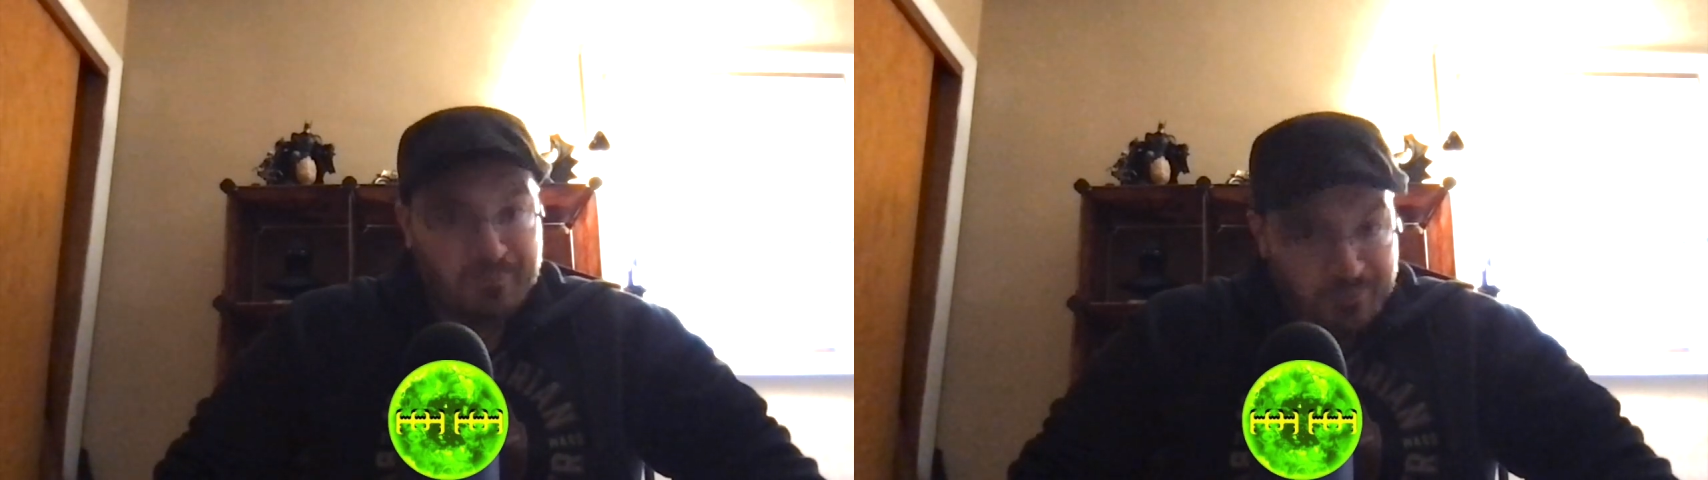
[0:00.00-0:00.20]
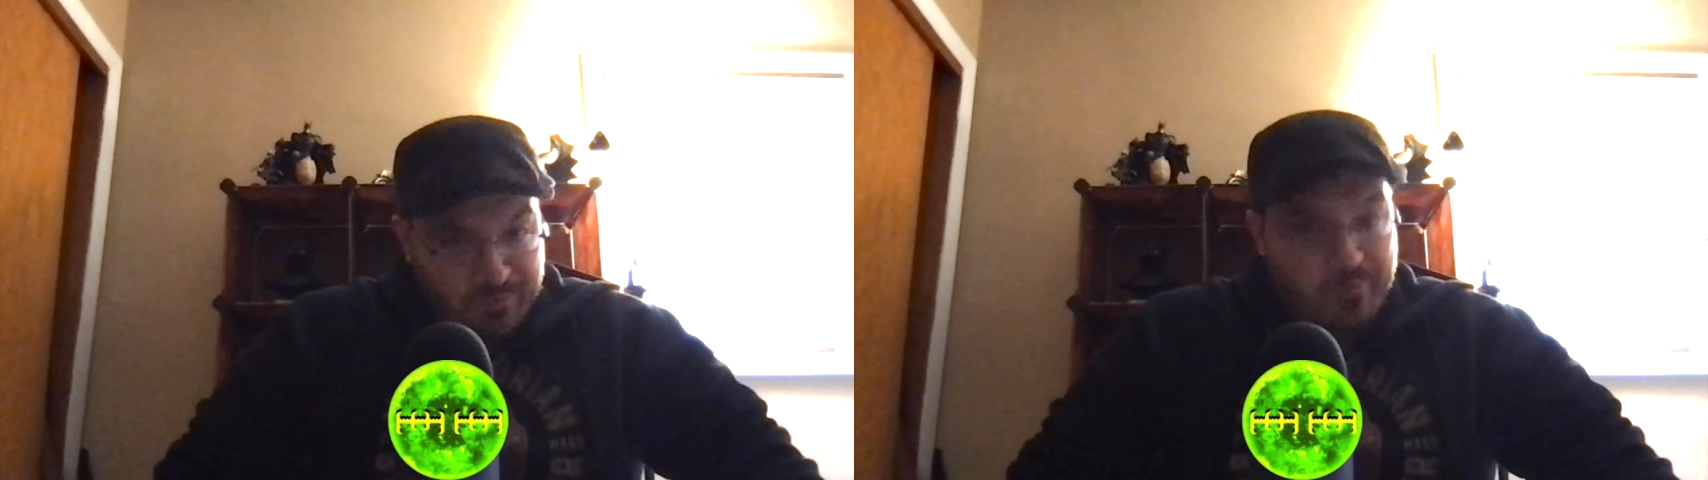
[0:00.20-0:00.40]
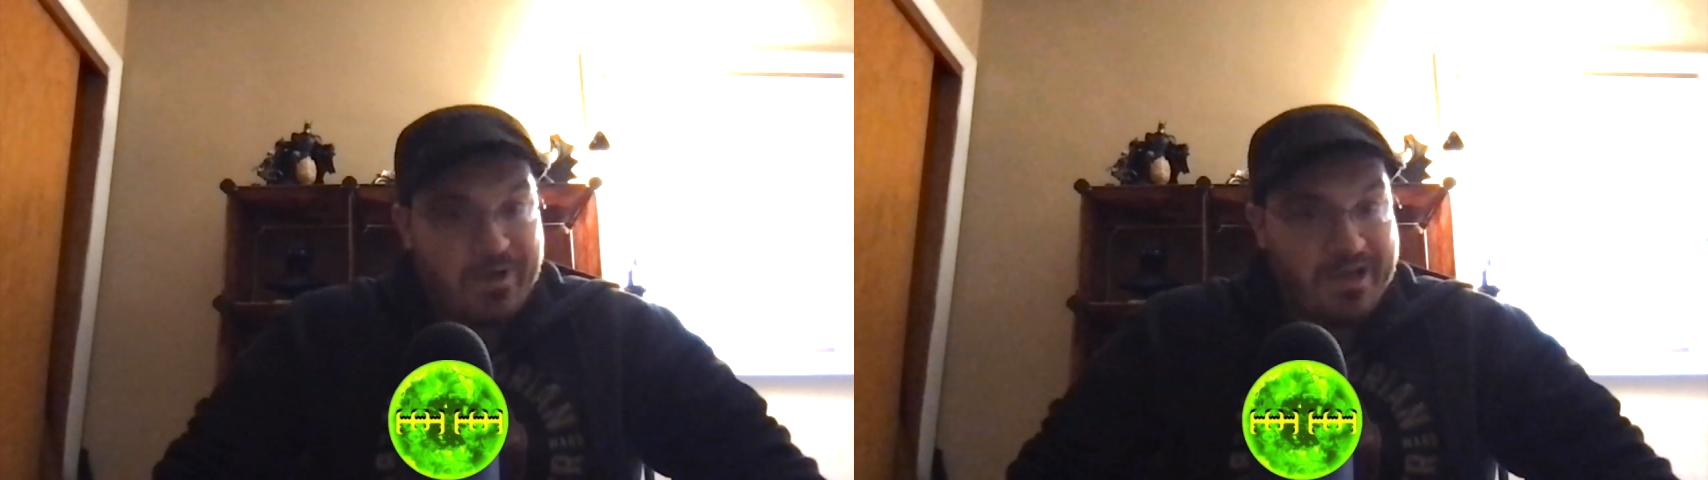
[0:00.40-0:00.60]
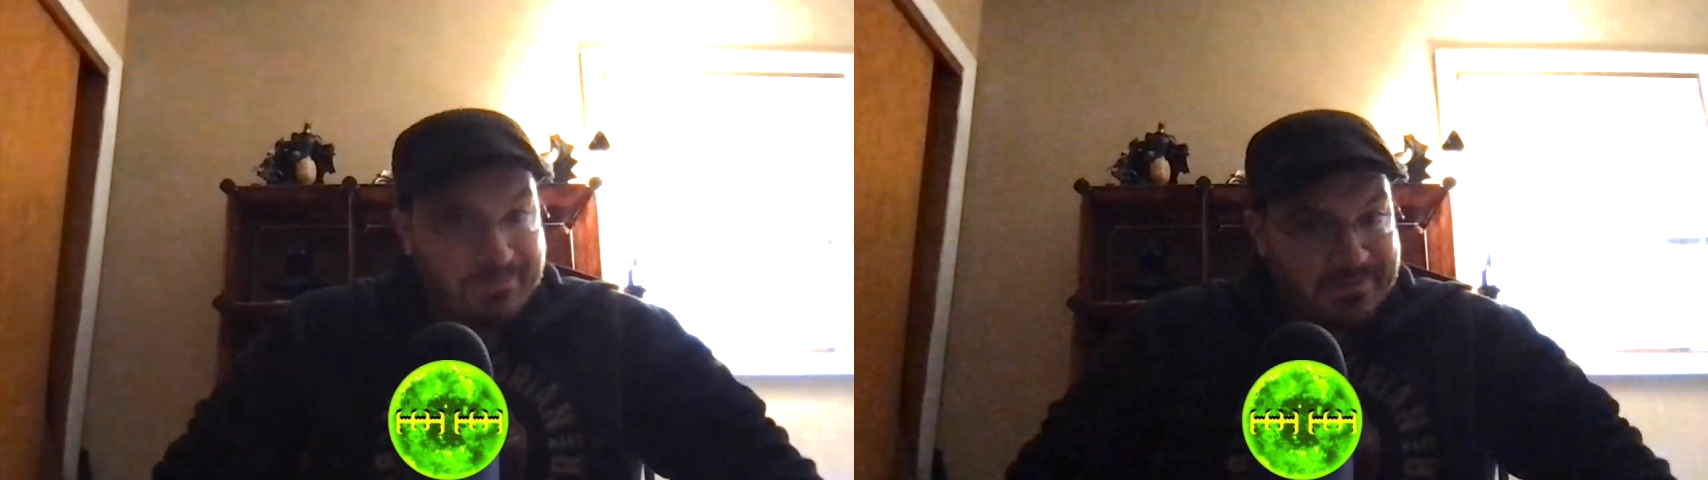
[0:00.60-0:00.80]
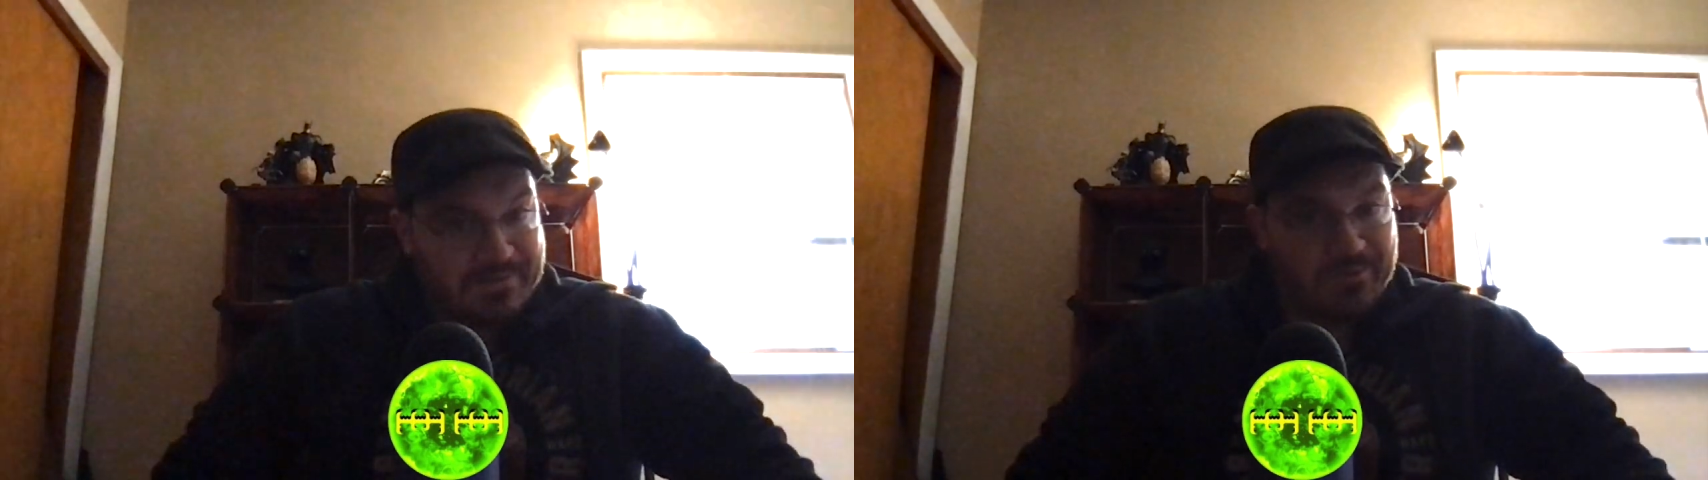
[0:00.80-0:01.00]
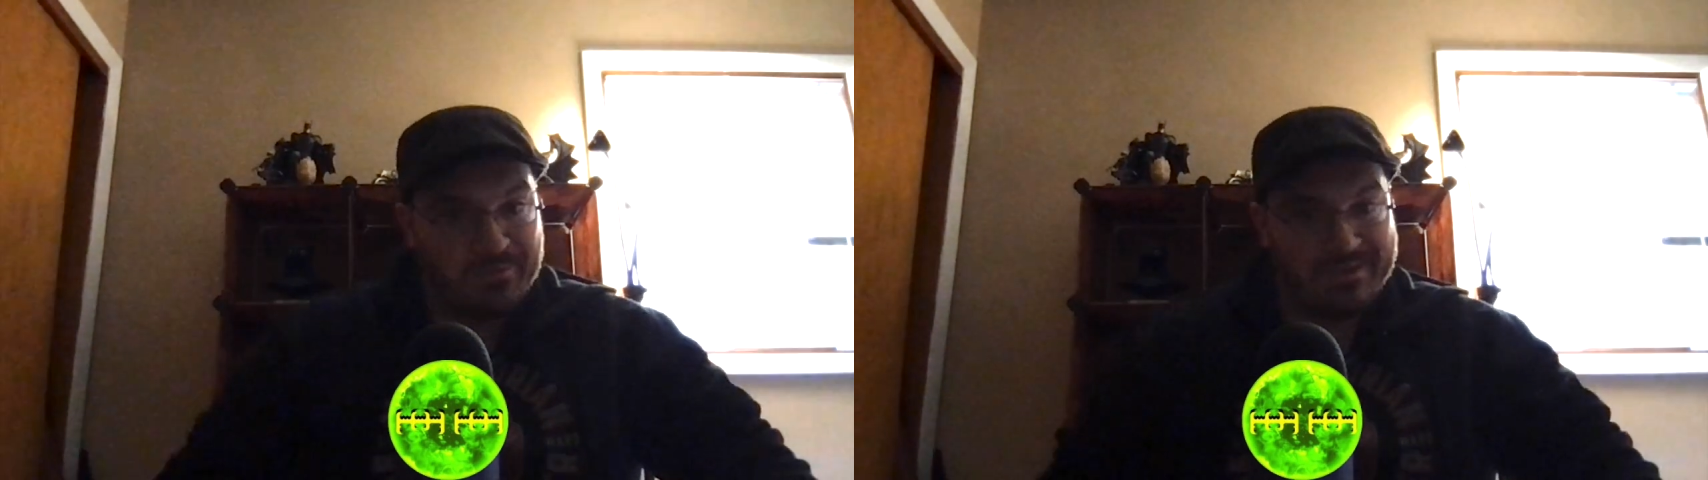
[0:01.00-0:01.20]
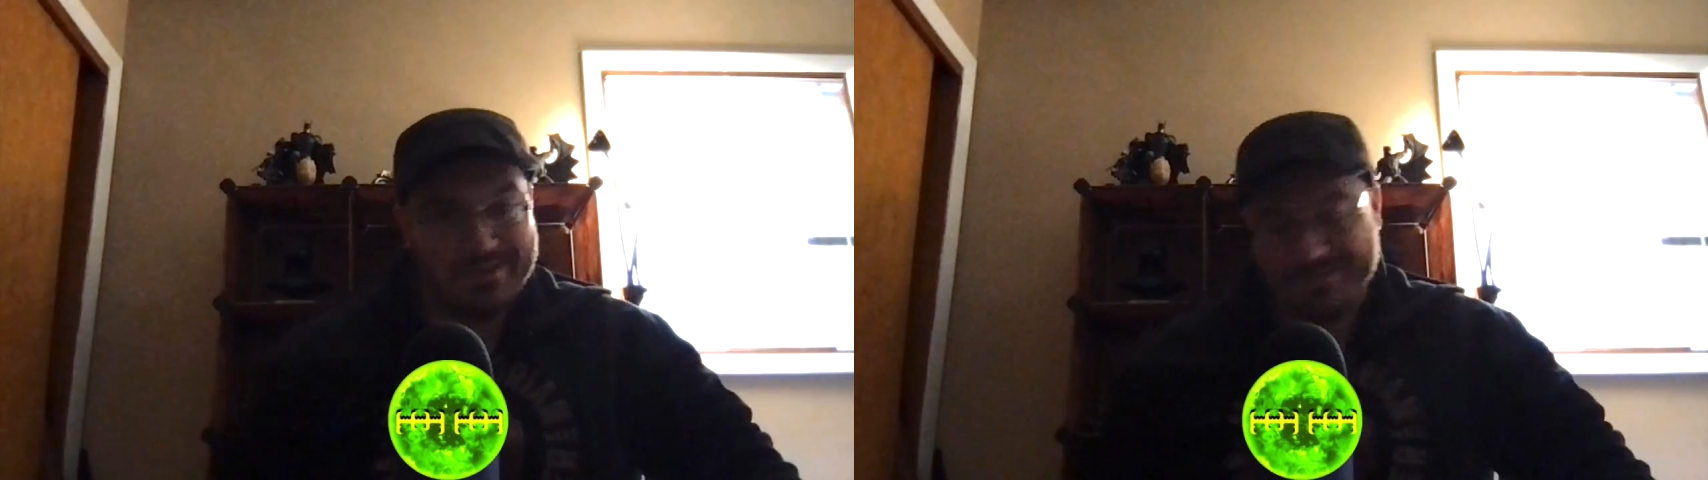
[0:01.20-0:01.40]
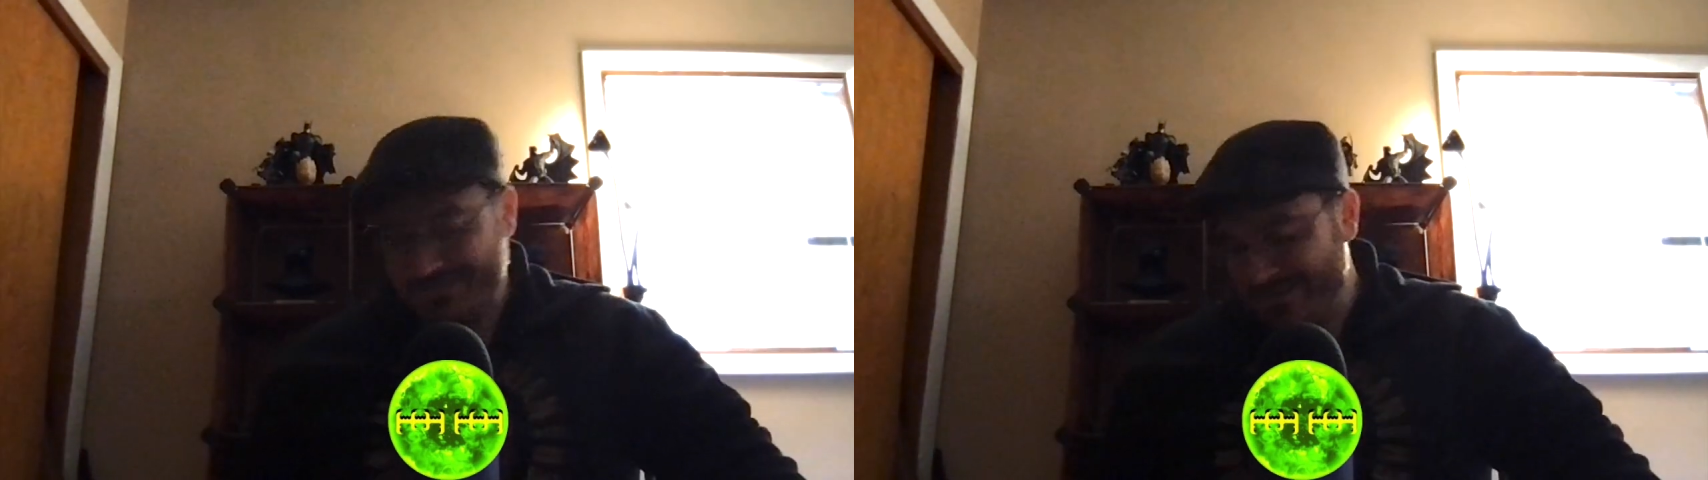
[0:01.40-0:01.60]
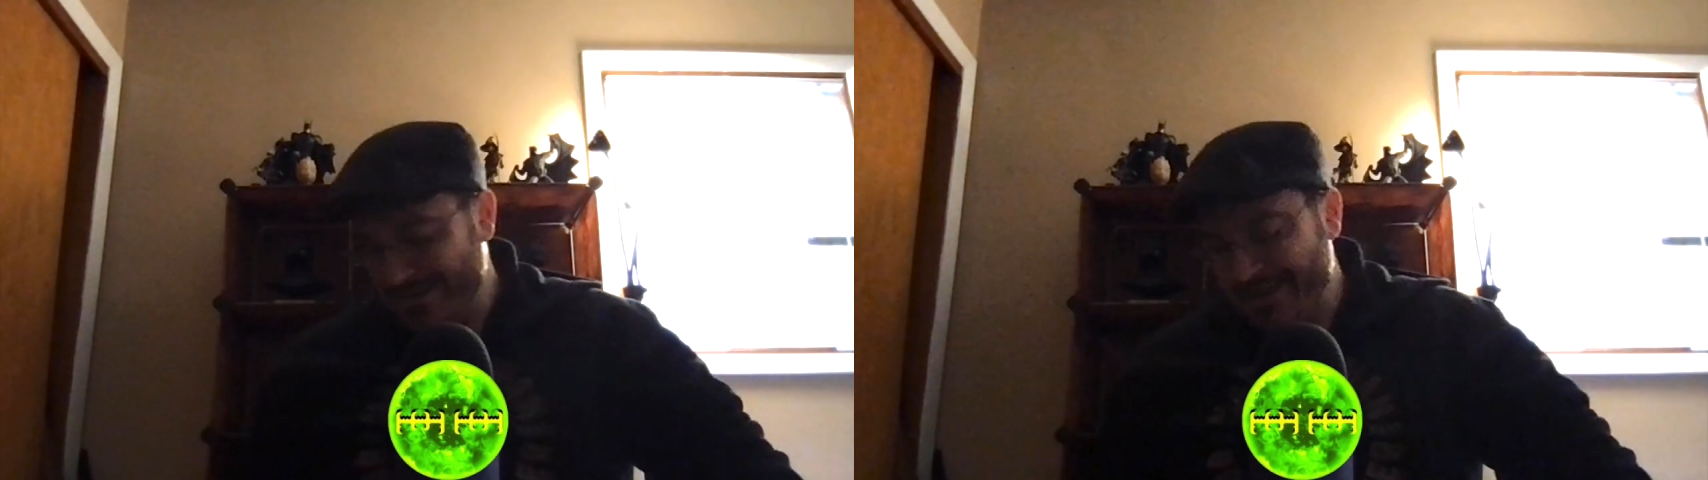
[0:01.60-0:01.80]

cool episode because